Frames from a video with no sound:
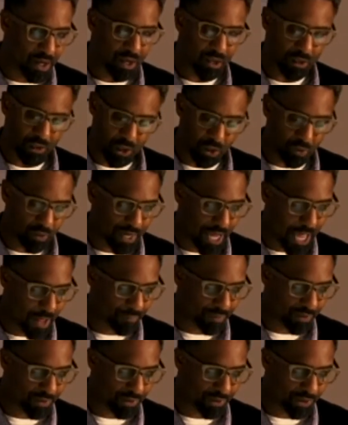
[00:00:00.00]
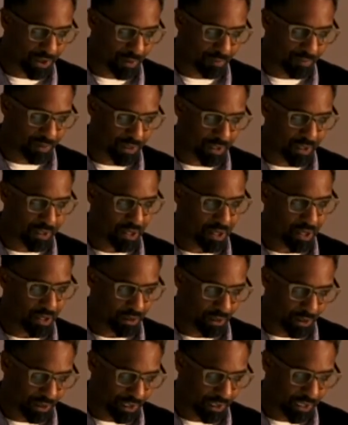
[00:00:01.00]
Look what happened to Germany,
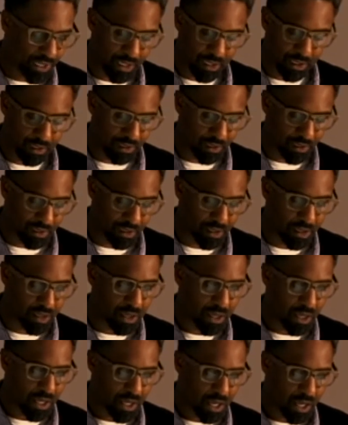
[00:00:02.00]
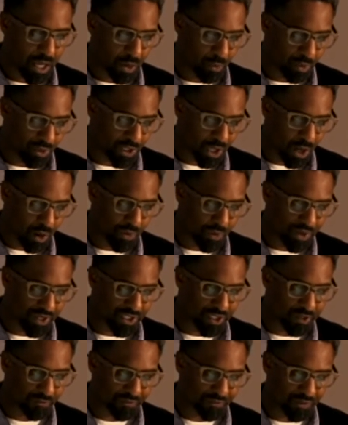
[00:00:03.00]
look at Italy. It was always
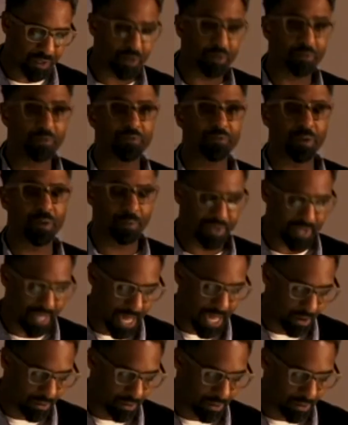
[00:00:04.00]
defeated from without.